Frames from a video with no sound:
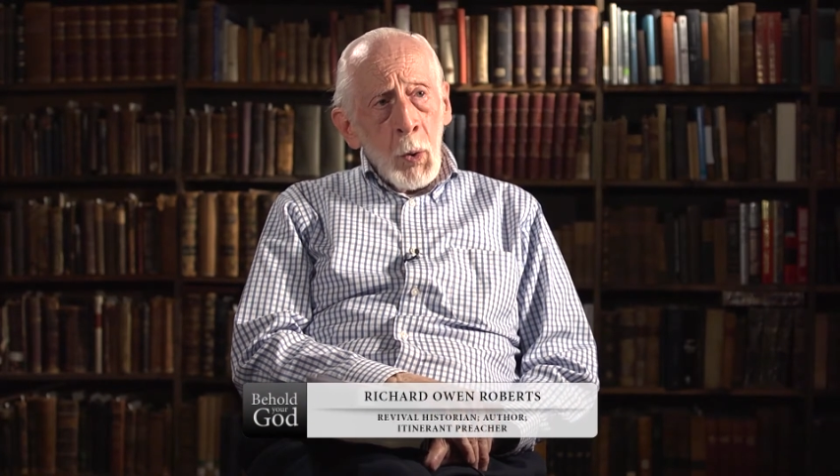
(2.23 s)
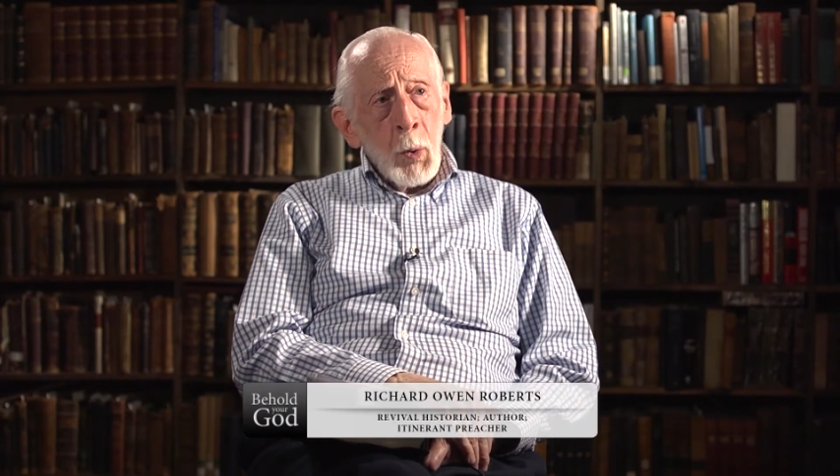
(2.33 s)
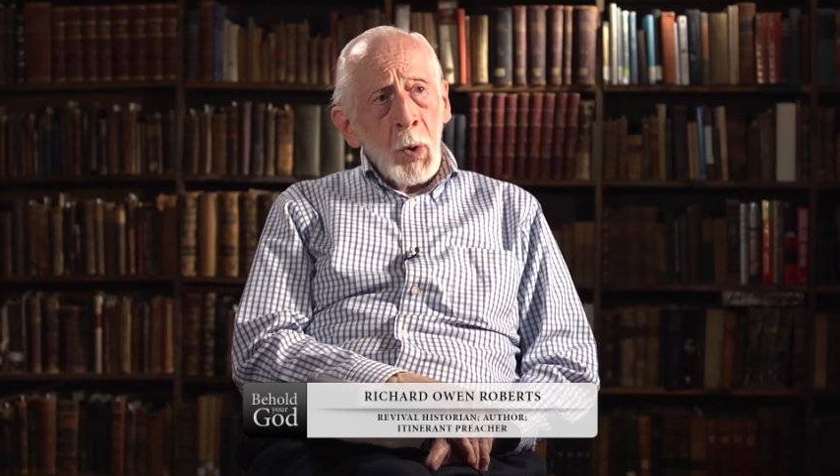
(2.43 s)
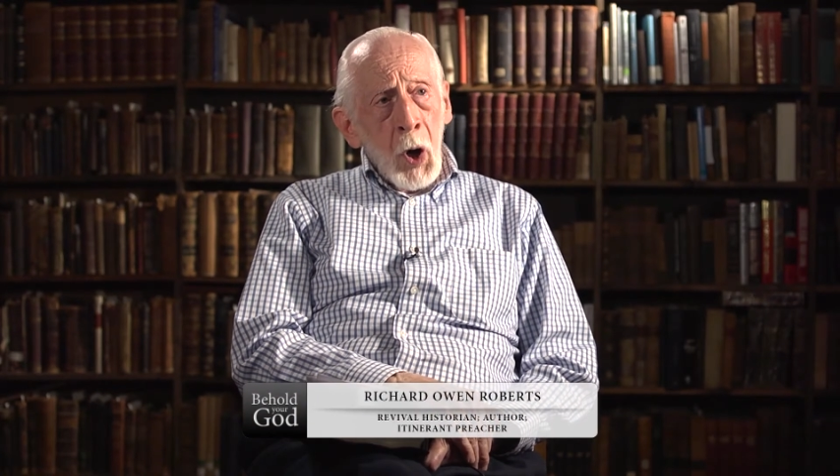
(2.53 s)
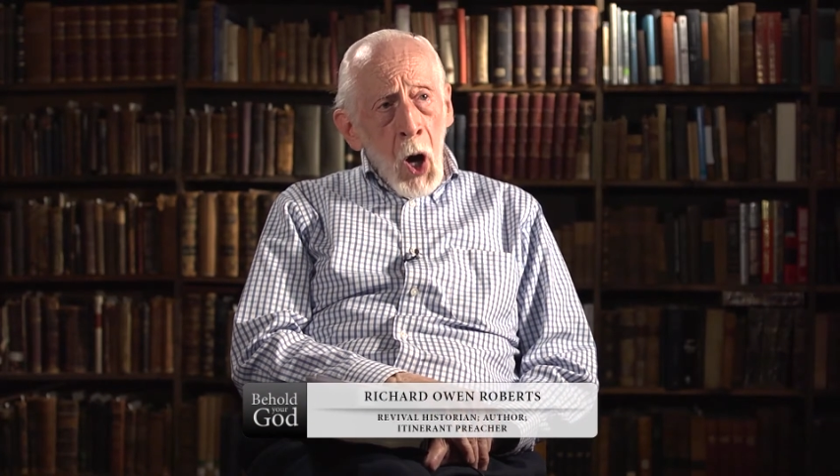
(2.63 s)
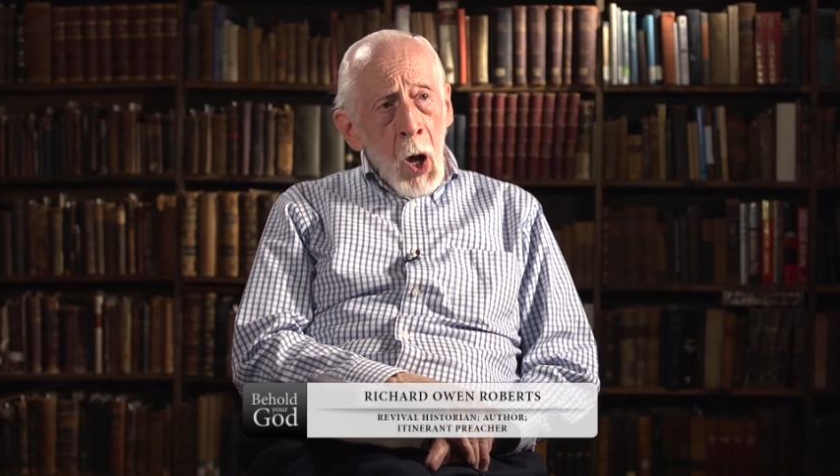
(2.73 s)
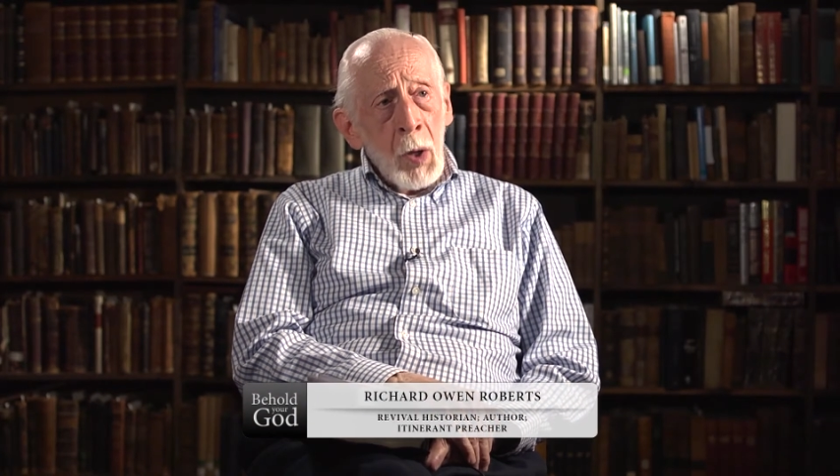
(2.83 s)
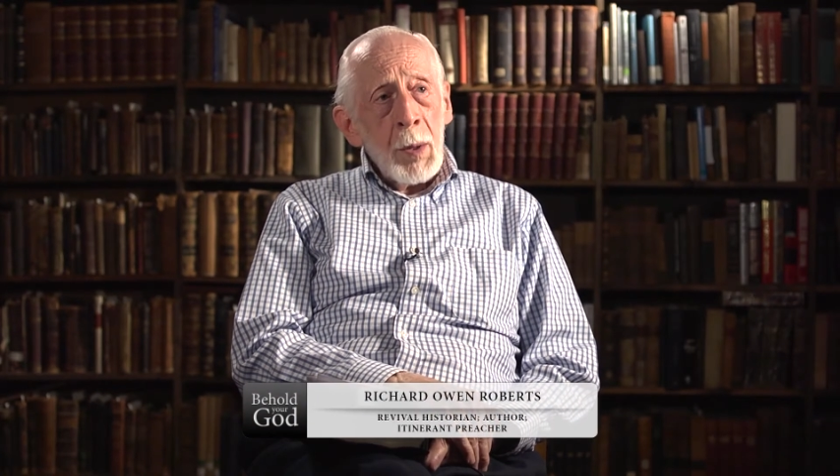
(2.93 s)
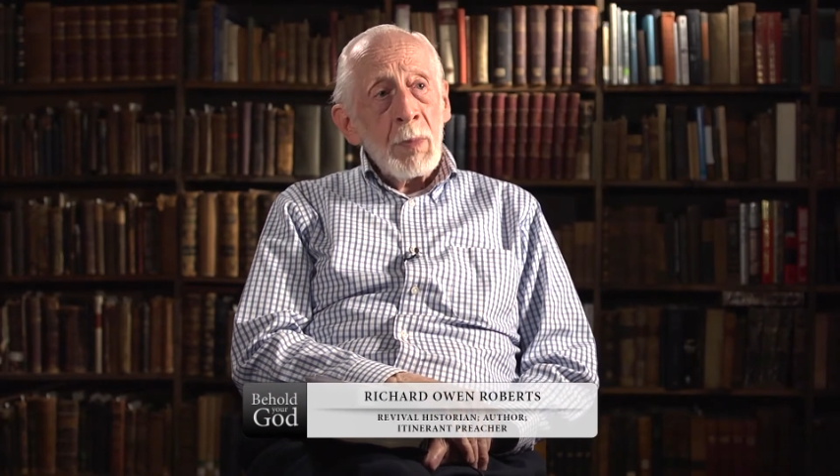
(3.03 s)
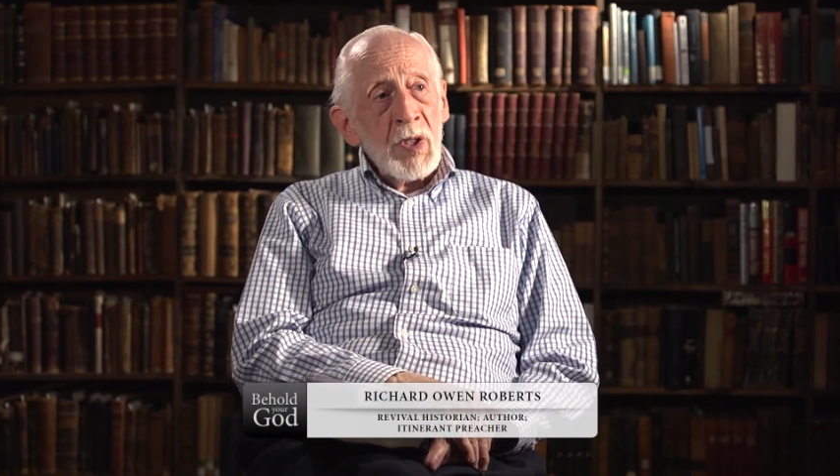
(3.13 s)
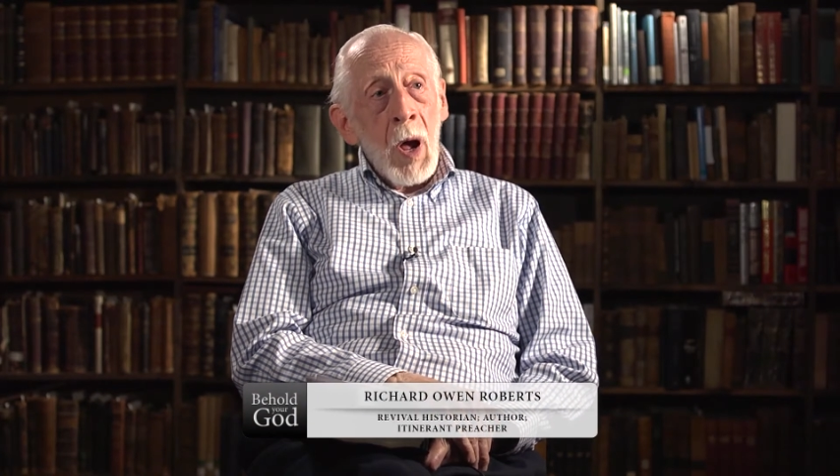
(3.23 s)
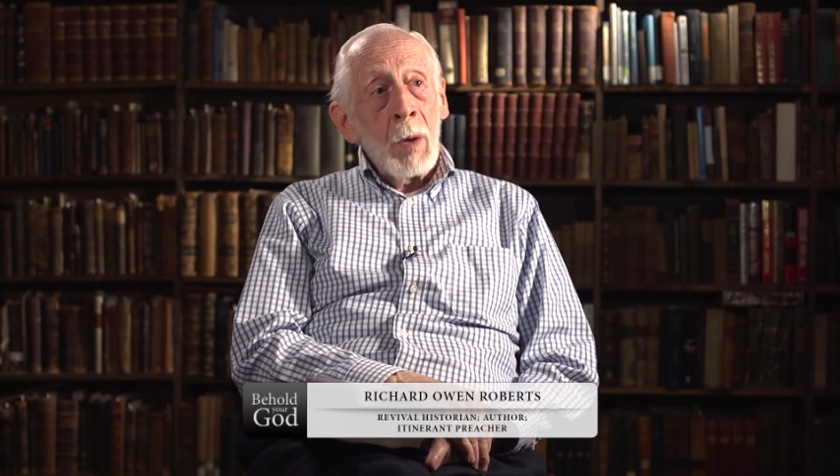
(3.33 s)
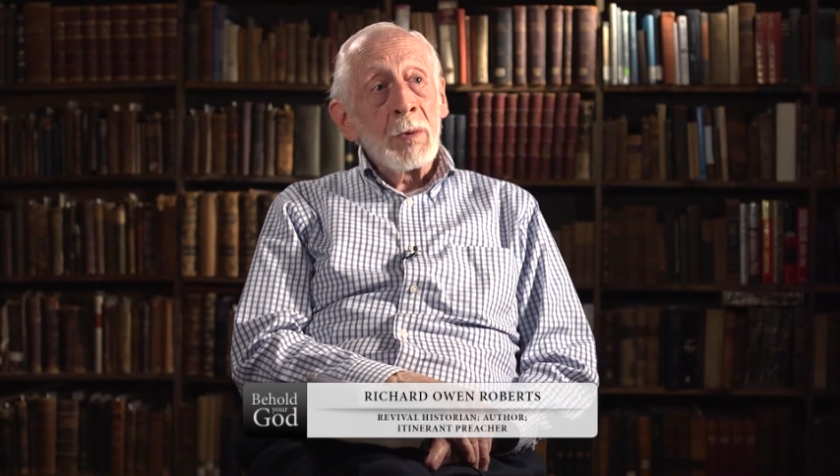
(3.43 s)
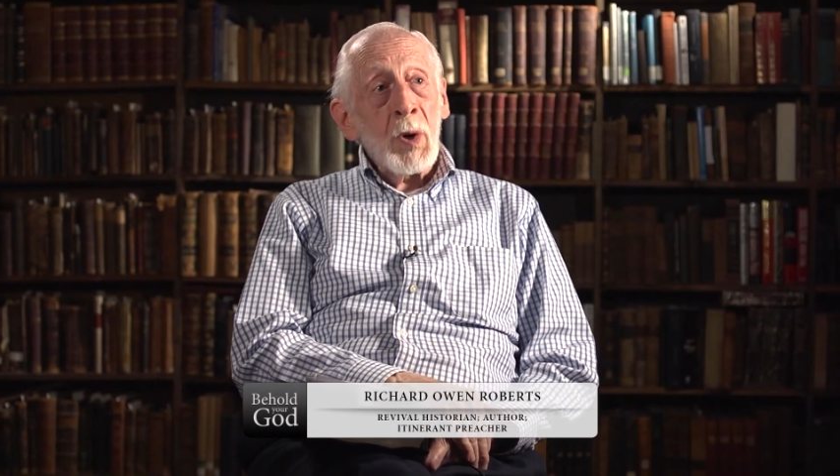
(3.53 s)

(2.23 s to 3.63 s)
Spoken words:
who call themselves